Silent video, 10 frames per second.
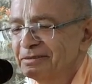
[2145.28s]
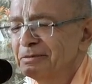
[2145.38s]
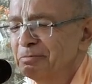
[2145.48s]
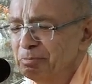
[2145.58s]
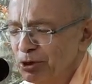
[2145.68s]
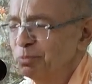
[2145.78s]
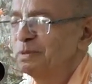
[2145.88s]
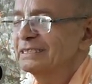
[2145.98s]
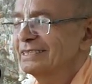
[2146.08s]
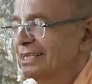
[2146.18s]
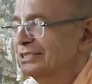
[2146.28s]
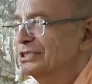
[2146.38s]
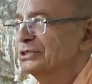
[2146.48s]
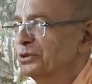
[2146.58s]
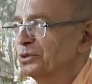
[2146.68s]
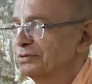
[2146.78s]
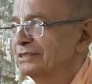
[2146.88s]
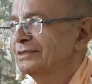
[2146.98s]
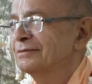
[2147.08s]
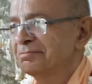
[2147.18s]
uh, Prabhupada's lecture is
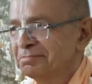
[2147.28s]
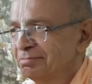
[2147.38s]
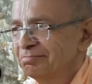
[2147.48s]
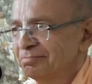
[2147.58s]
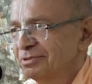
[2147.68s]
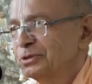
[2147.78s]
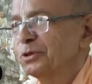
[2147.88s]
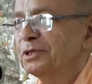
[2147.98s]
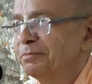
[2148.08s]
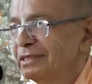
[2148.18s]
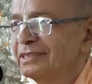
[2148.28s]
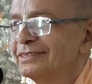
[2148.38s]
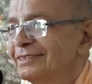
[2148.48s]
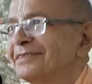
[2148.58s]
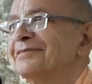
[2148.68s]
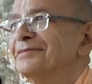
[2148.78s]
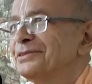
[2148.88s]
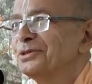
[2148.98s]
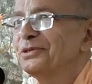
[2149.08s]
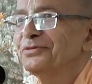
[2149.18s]
always thirty minutes,
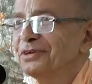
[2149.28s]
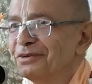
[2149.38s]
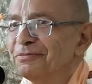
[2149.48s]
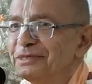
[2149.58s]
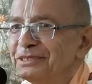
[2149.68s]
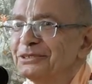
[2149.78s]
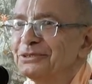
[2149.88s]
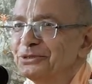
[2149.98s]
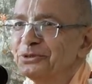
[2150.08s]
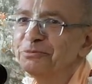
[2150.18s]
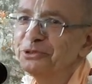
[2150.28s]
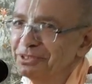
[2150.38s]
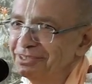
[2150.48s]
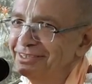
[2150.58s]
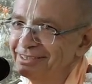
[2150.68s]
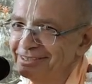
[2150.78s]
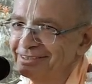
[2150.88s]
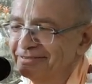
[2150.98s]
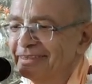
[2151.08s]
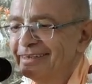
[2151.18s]
thirty-five minutes, not more than this.
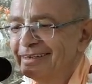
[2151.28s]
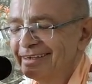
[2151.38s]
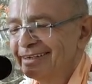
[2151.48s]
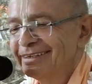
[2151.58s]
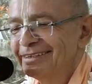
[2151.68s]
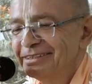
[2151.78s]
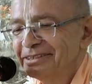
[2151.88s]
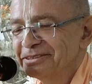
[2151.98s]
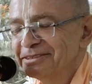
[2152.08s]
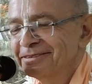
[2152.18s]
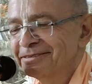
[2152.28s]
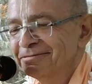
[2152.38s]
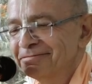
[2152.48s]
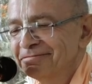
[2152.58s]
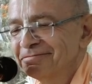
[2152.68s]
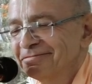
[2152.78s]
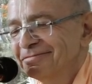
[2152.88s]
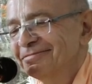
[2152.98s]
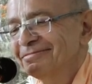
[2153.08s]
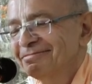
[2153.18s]
You know,
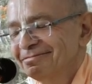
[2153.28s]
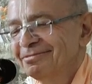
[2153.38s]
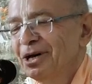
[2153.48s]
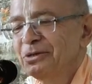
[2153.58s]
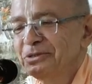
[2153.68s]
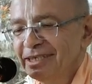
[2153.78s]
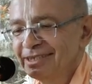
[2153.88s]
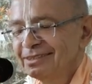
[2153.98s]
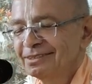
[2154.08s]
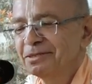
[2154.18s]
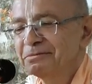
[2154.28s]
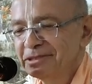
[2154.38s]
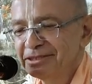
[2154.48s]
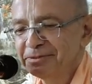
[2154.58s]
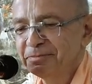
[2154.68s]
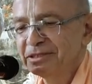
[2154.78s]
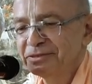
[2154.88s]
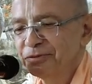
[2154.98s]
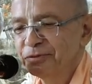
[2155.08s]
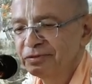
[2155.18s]
nowadays somebody speaks
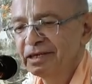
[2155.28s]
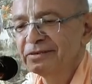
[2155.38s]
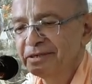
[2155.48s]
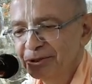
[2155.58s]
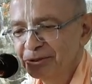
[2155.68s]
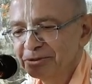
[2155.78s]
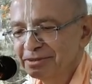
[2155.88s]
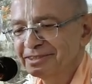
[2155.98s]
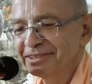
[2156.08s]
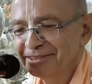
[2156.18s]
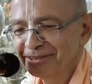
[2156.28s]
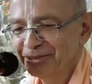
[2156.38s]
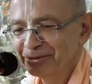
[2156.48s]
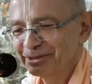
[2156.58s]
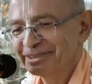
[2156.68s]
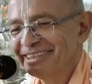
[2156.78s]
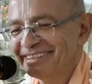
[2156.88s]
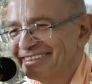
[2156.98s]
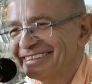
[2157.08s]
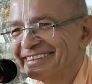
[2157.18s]
for five hours, six hours.
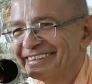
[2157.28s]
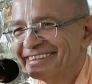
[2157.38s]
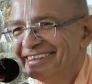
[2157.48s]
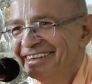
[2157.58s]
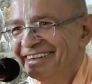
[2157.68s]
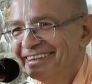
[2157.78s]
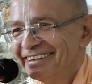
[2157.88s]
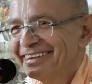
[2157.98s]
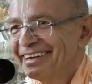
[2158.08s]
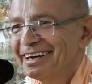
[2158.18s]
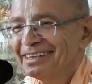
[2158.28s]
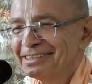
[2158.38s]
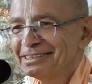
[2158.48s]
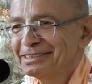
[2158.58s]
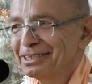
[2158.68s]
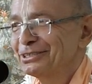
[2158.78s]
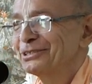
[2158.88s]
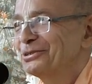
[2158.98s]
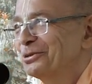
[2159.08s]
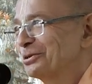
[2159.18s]
And it's such a
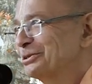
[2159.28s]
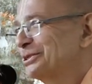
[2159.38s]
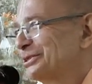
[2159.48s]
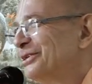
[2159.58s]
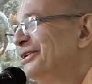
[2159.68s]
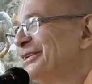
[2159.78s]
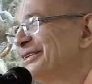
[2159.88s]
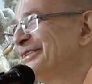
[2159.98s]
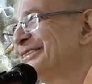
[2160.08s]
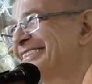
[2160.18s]
torture to, to